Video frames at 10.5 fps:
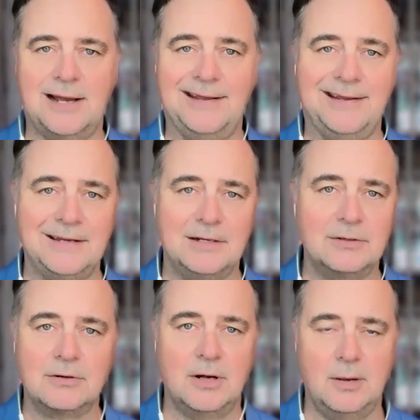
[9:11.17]
I
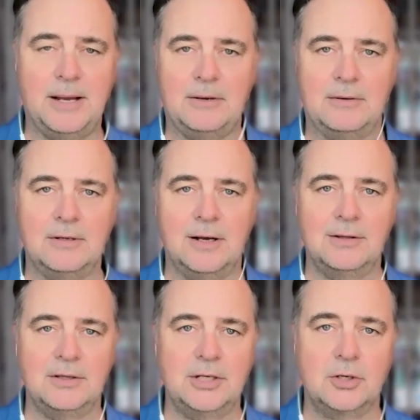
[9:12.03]
hear about
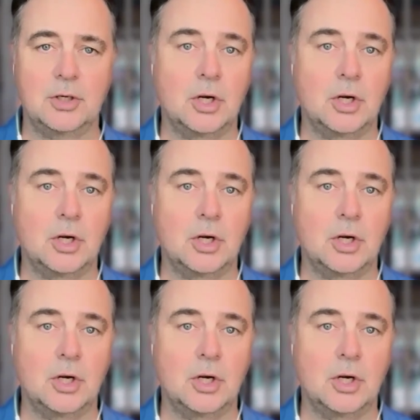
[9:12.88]
a leader